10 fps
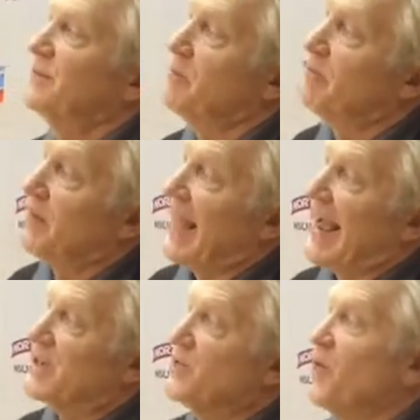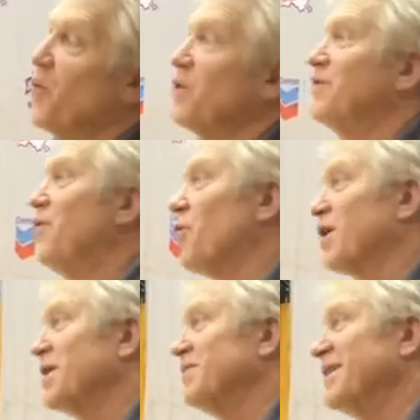The last four, the
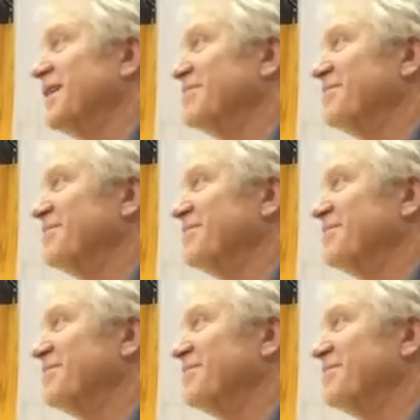four coming up.